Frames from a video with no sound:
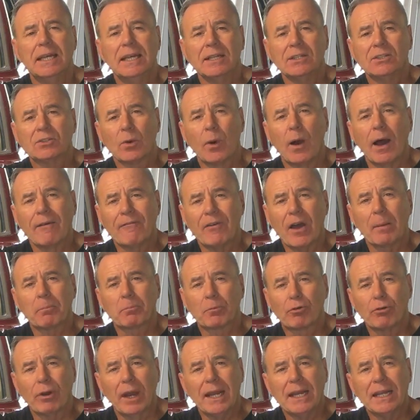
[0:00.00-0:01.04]
So I've
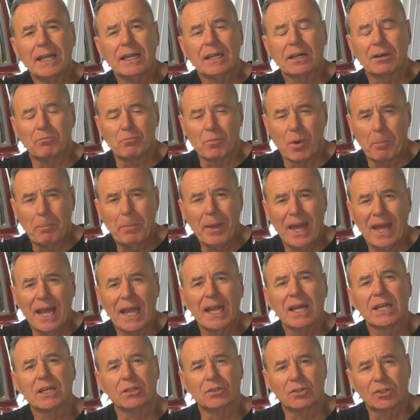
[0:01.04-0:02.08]
upgraded and
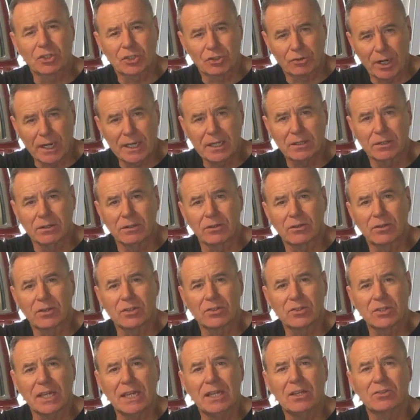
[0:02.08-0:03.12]
repaired and straightened the
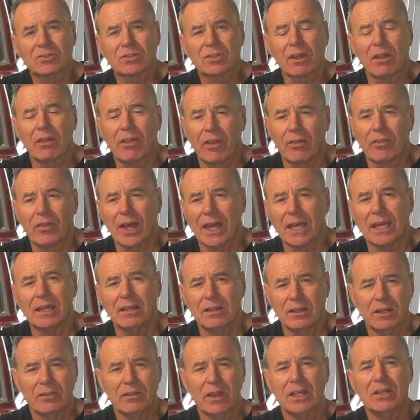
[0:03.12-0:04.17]
seats so that they
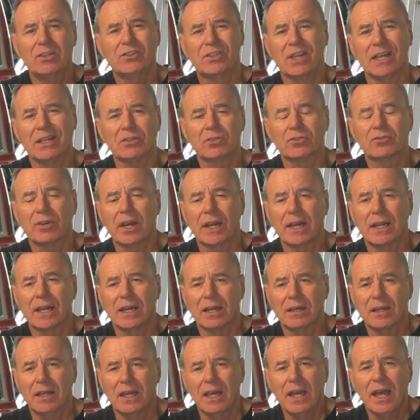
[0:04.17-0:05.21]
sit straight
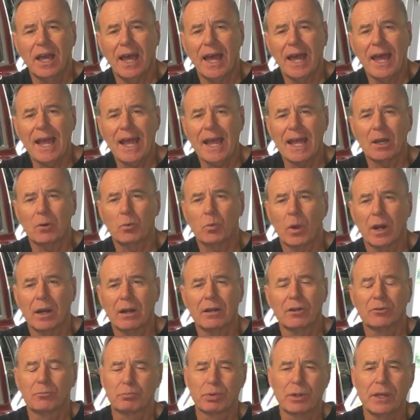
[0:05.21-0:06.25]
ahead,
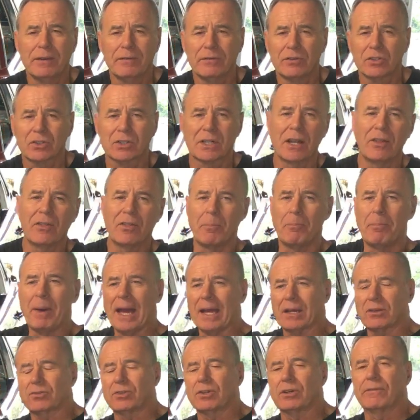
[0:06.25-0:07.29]
whereas previously the
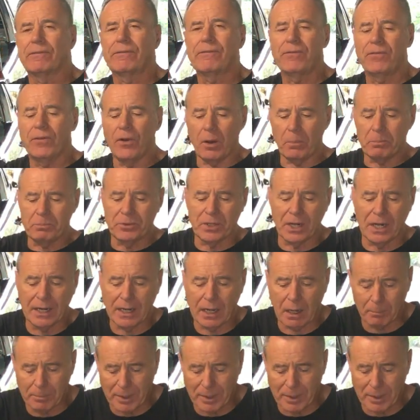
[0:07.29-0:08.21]
back sort of flopped a little